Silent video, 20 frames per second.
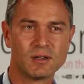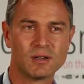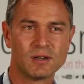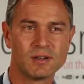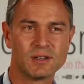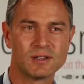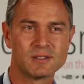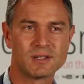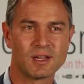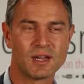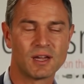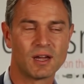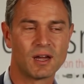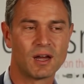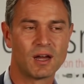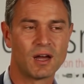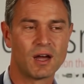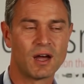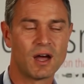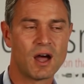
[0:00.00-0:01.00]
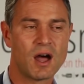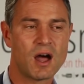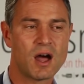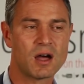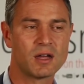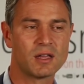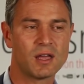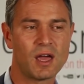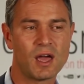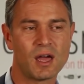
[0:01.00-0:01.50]
And they say,
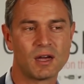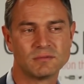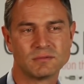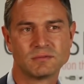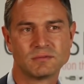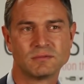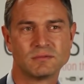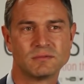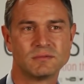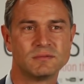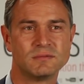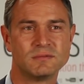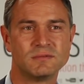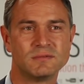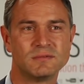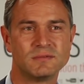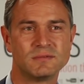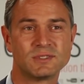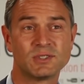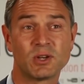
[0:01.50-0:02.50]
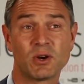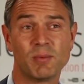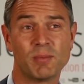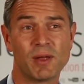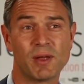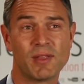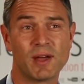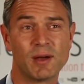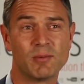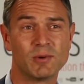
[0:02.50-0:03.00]
yeah, sorry
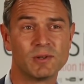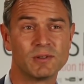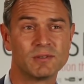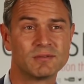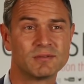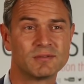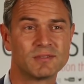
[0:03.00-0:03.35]
about that one.